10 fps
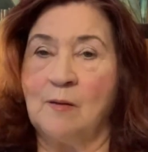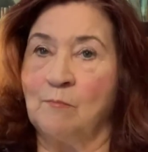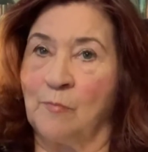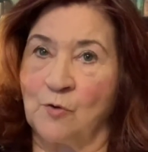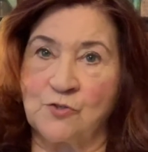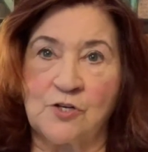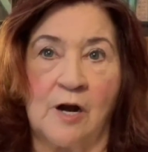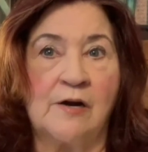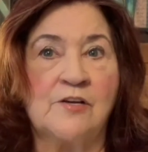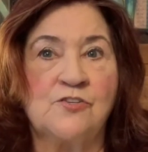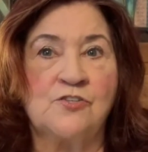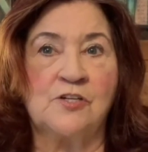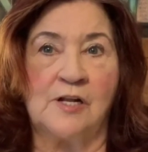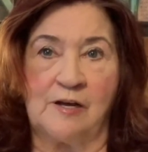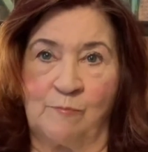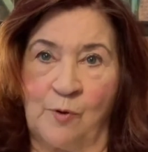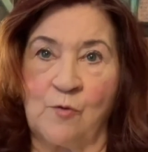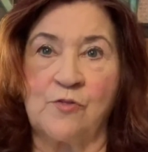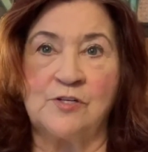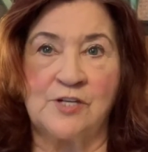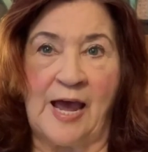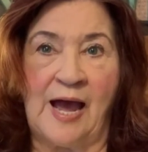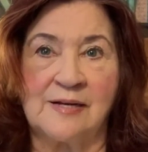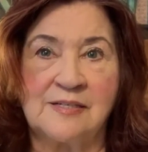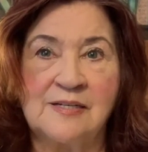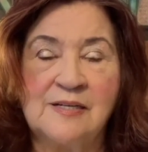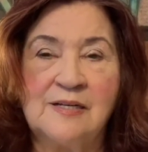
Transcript: most artists still have both intact.